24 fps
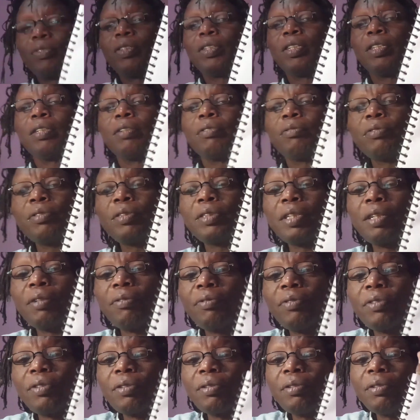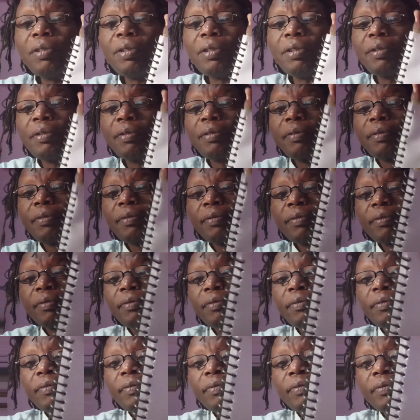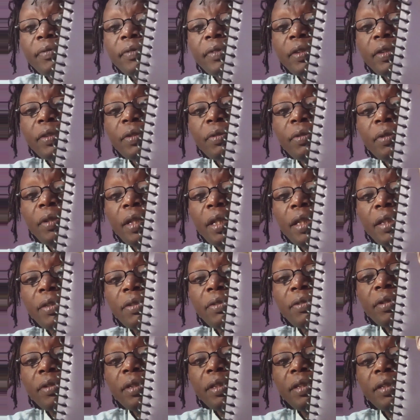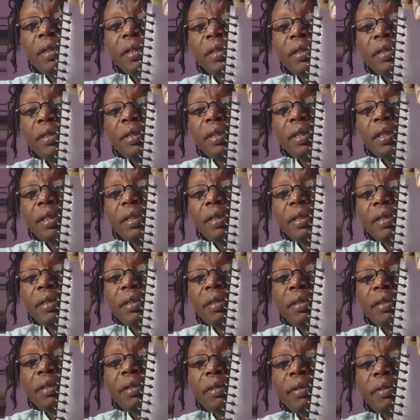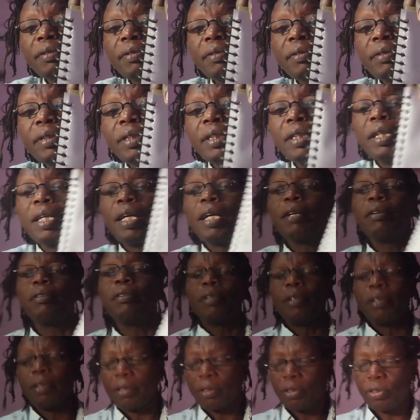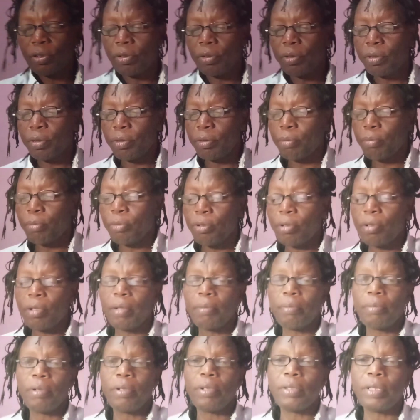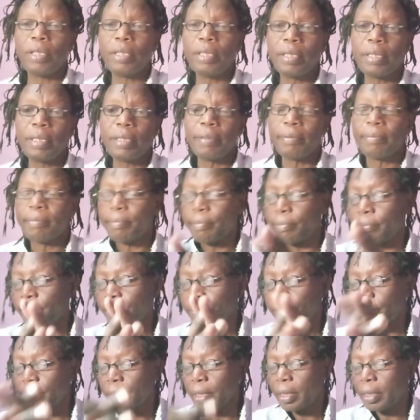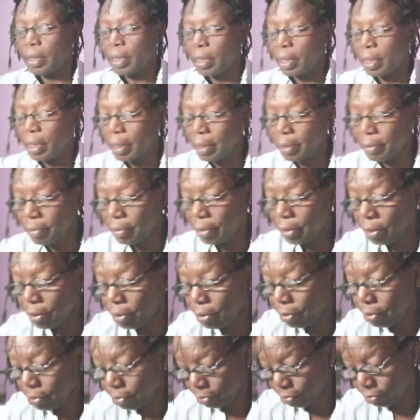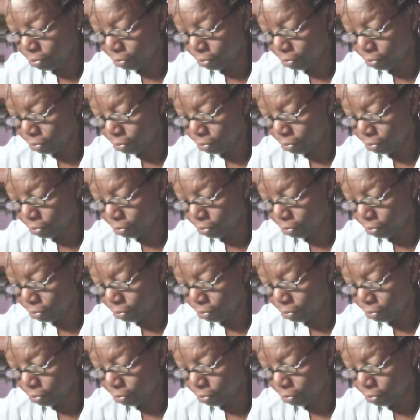here which I've drawn to illustrate these things. I'm going to show you more about it in the next video.